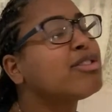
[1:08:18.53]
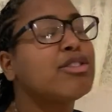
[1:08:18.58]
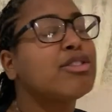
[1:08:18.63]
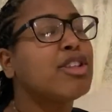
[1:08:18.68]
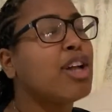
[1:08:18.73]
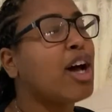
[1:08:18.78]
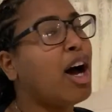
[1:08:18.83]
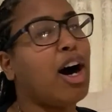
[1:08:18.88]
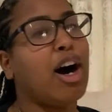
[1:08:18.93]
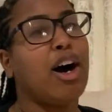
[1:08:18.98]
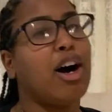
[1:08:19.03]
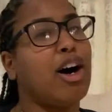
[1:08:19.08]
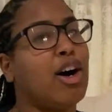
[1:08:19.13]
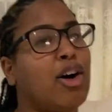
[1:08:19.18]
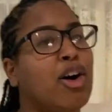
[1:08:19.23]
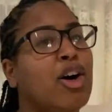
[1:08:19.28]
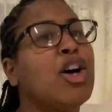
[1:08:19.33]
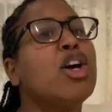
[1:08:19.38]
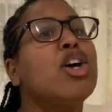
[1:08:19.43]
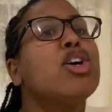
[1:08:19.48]
You
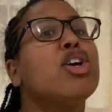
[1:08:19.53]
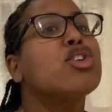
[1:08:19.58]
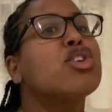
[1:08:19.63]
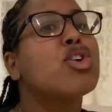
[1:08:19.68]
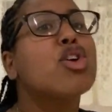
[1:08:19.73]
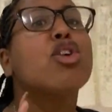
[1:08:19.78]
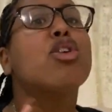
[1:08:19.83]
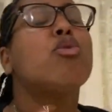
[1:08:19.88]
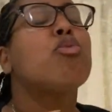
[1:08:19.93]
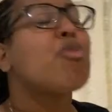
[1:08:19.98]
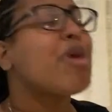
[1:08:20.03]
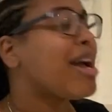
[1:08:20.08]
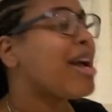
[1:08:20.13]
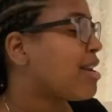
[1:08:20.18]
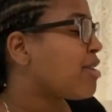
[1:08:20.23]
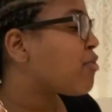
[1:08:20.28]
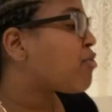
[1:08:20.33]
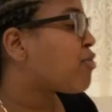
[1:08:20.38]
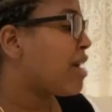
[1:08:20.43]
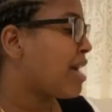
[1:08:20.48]
don't want to understand it.